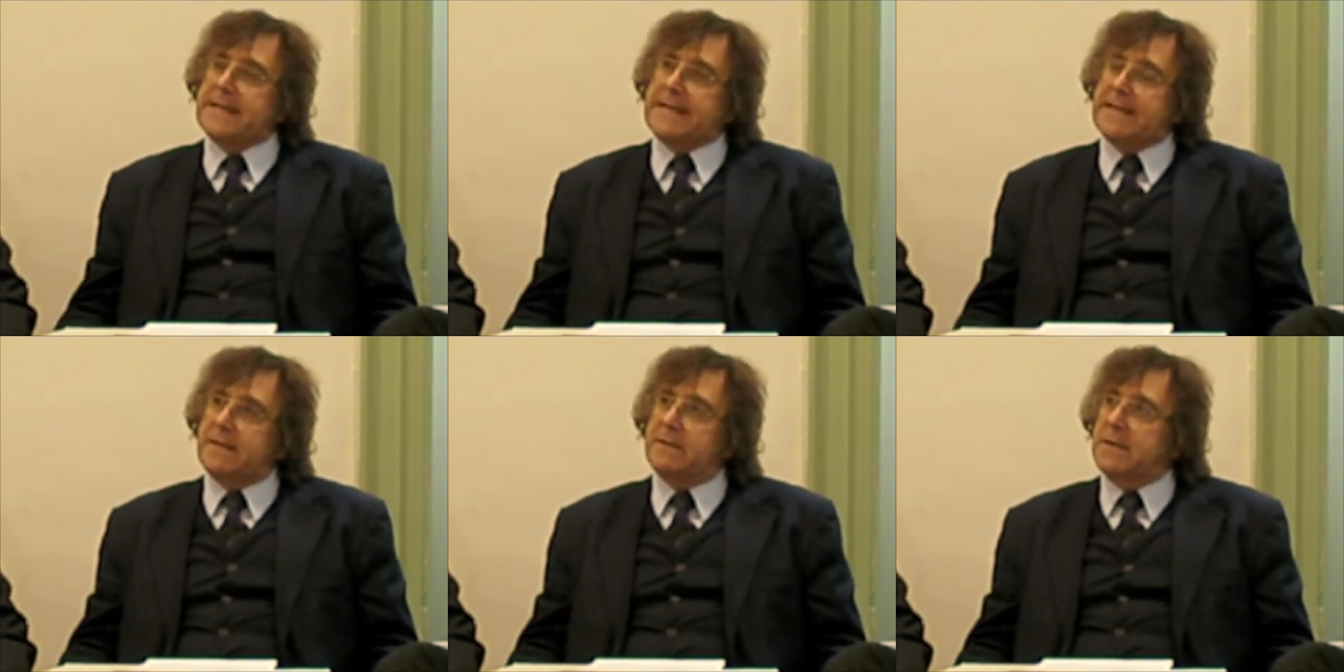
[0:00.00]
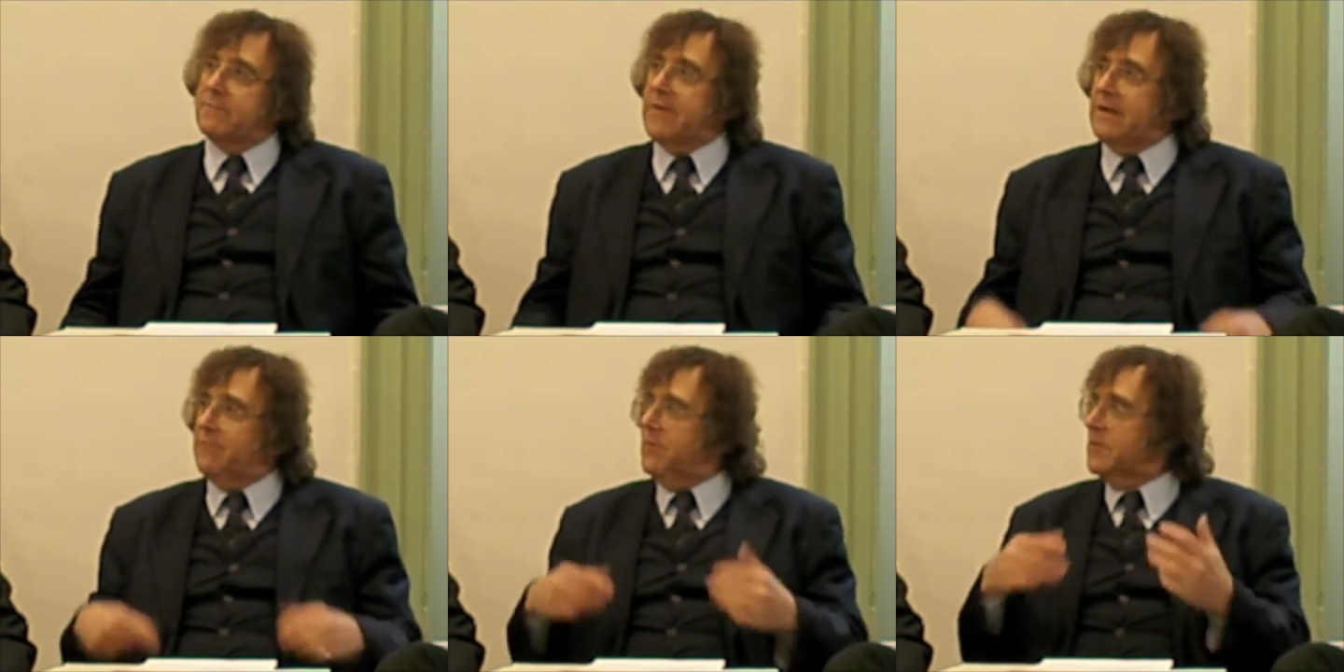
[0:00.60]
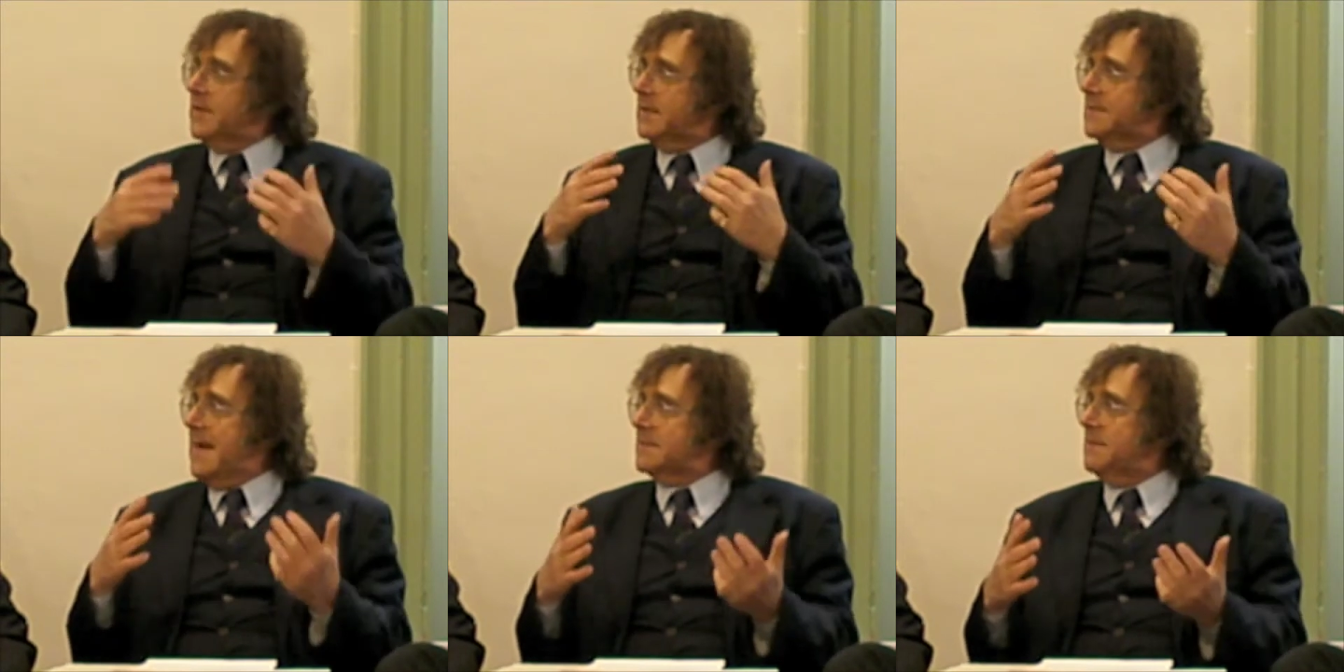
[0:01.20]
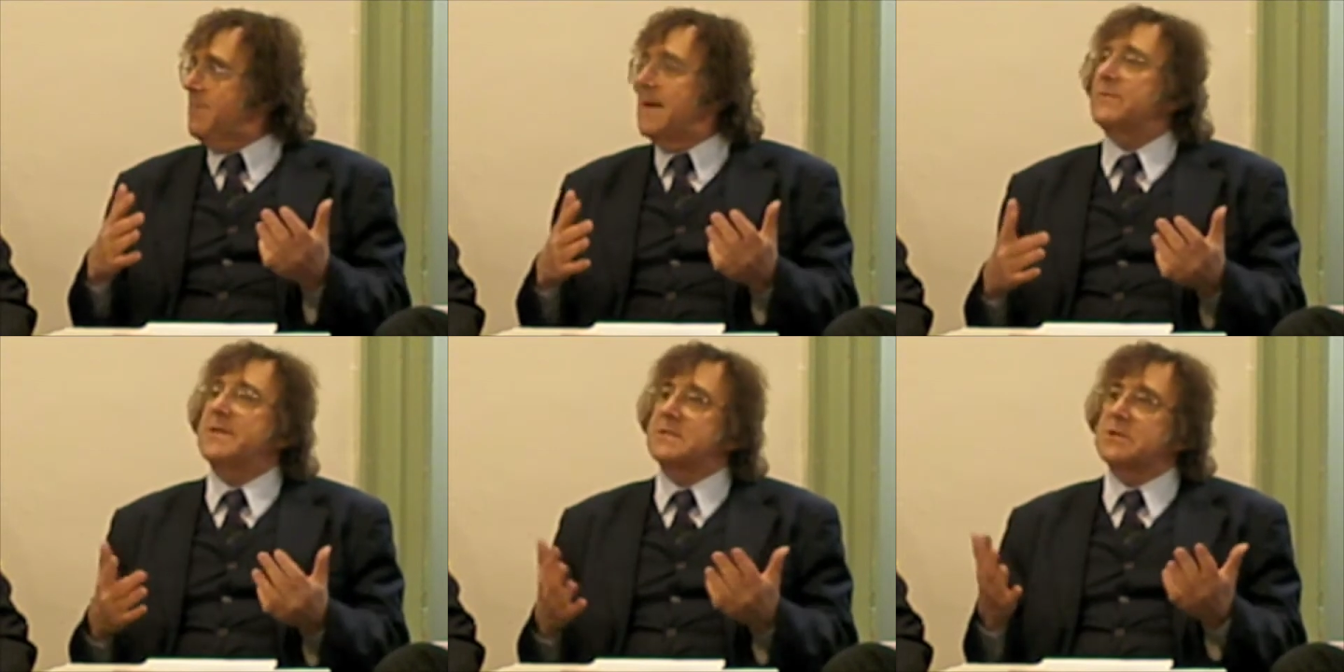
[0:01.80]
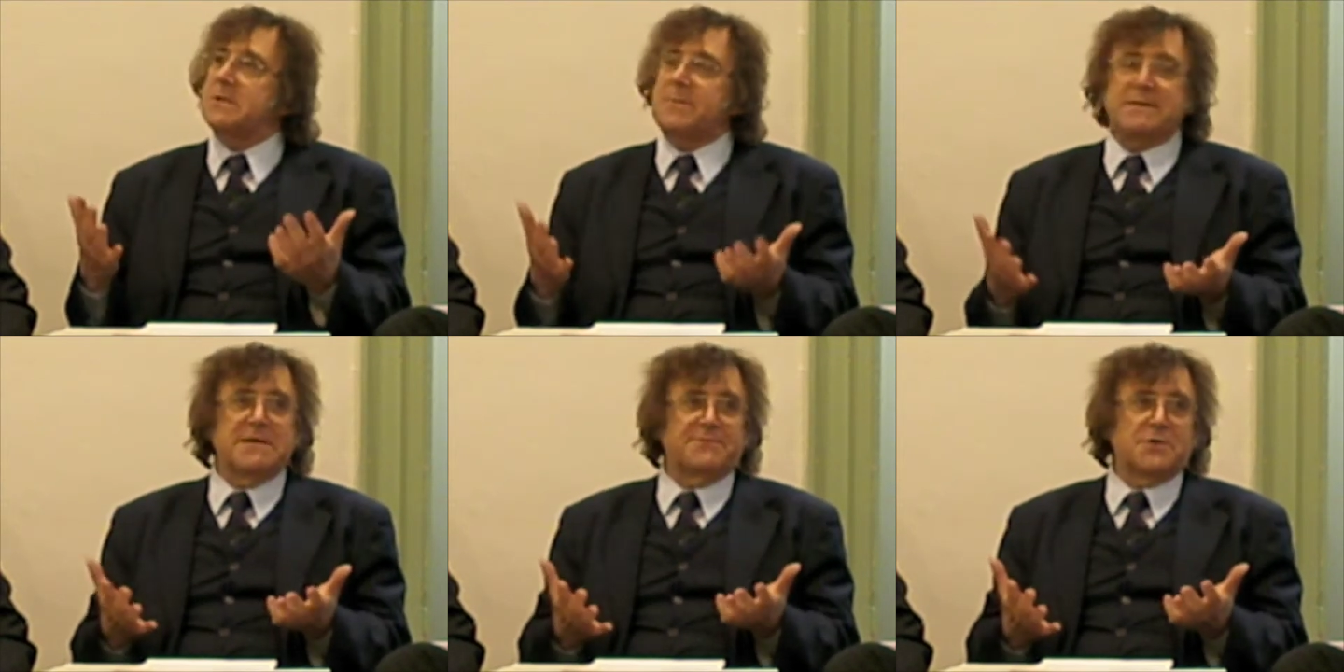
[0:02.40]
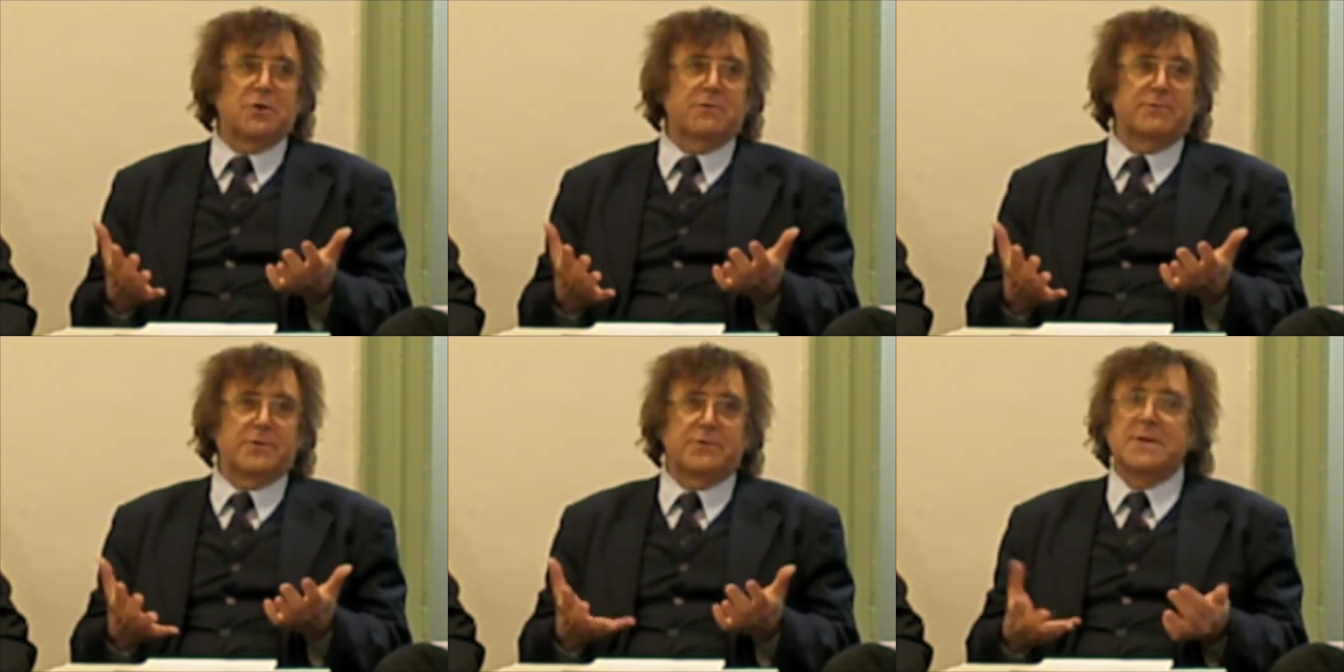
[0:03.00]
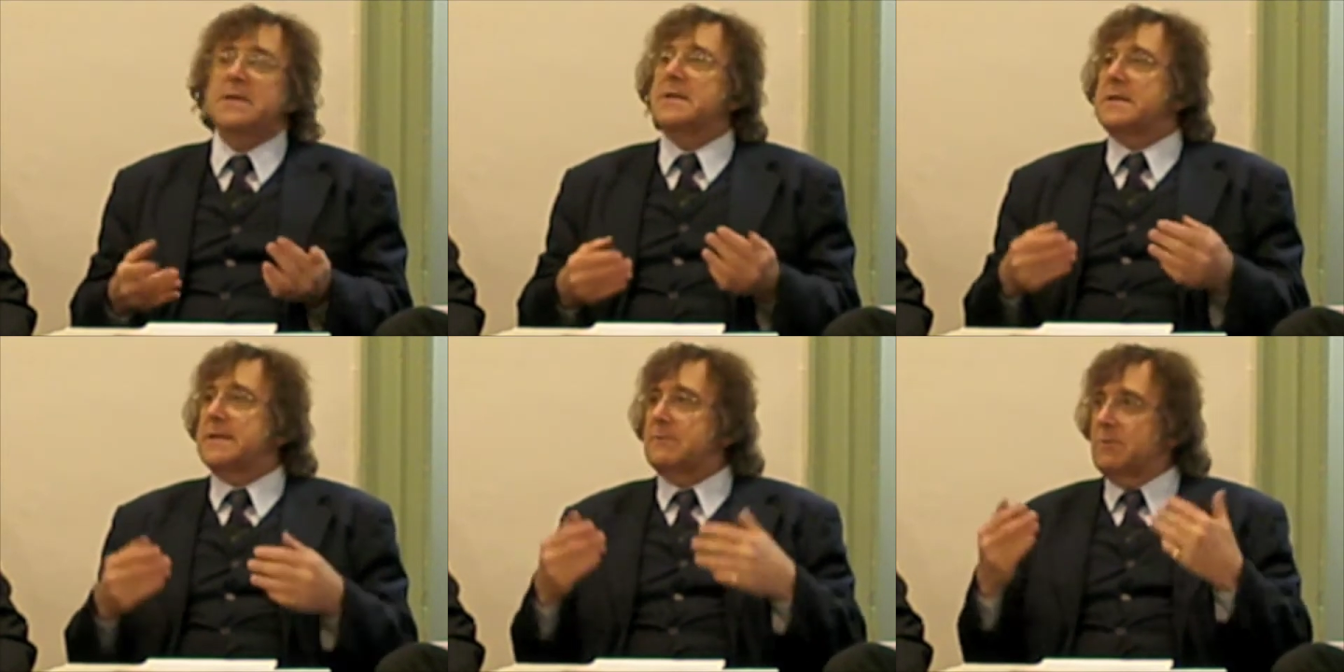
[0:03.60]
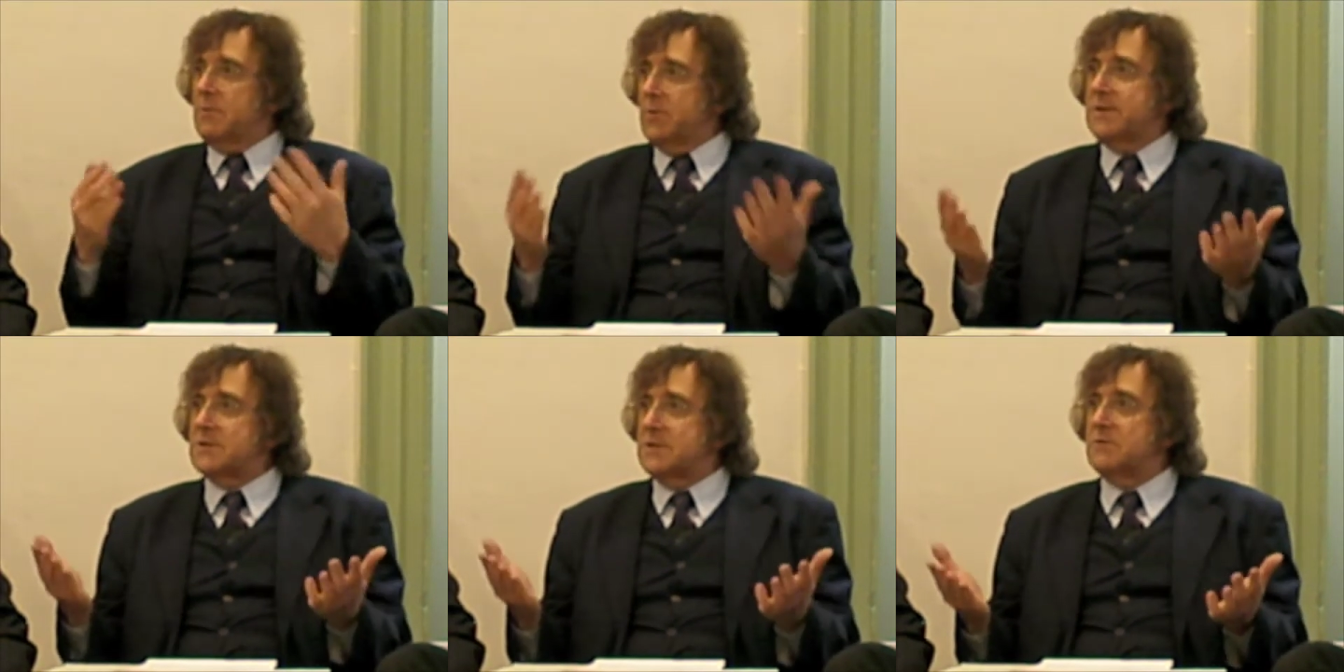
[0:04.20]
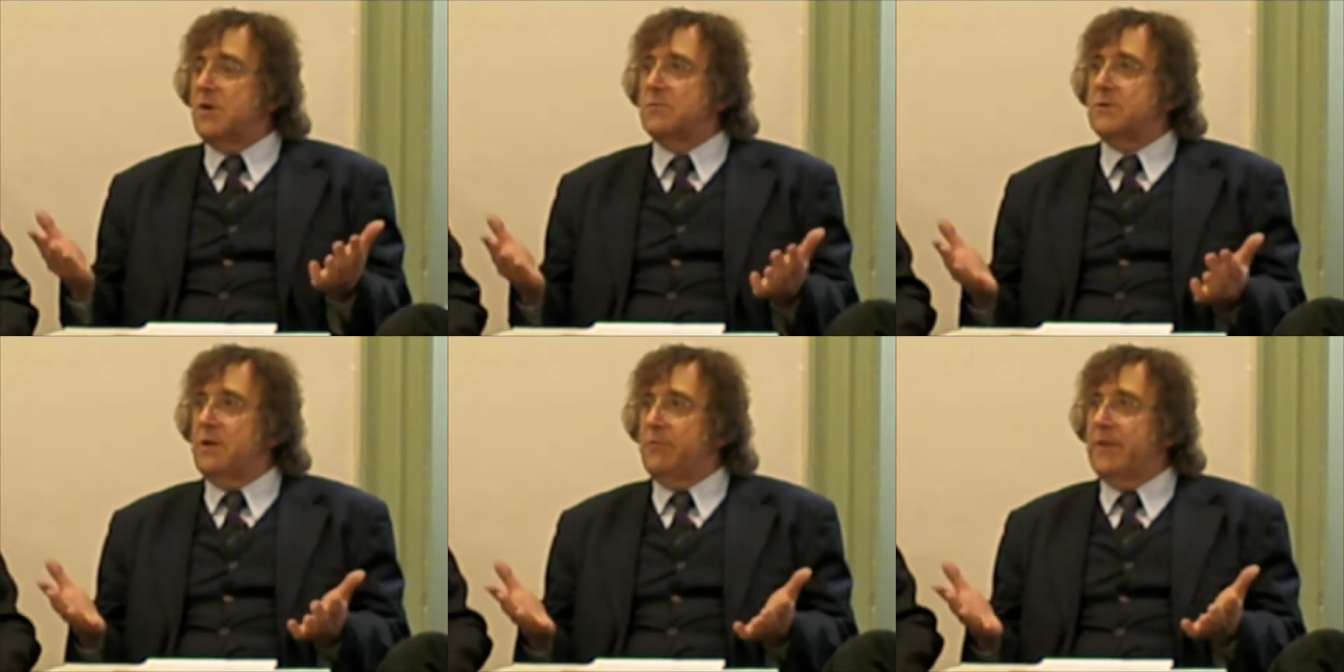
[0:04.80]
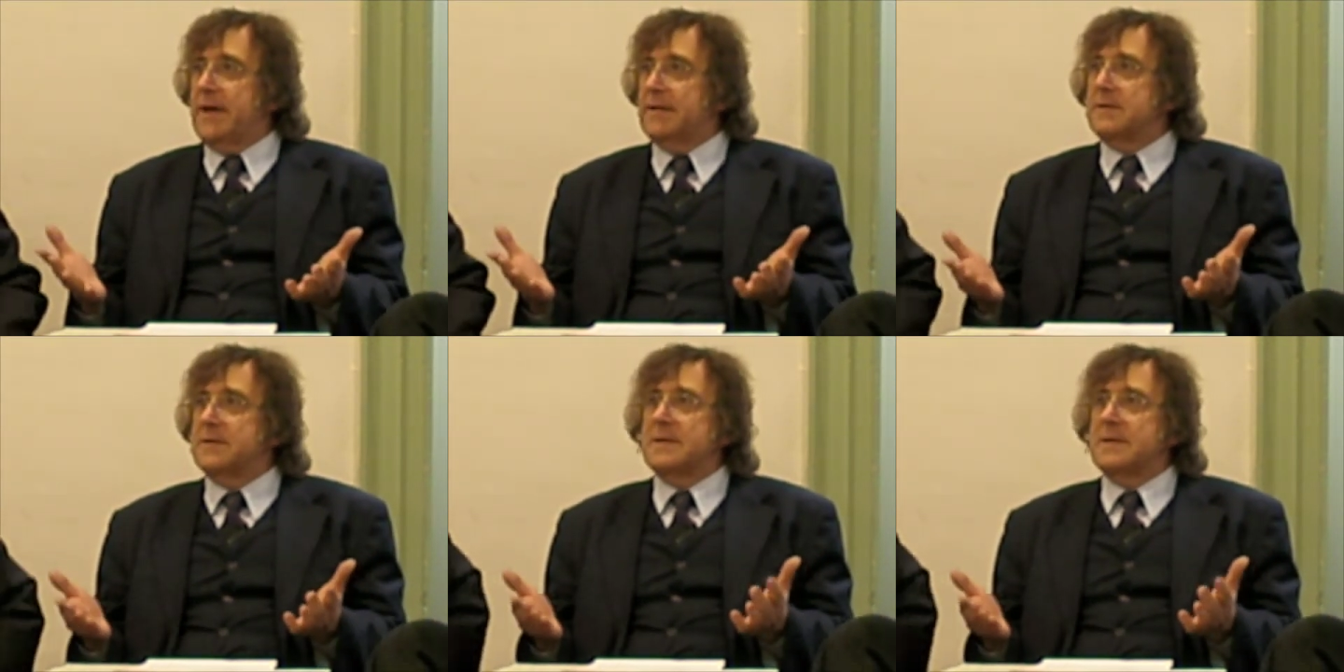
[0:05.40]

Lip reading: and therefore the exact amount that's going to be left over, we still don't know that.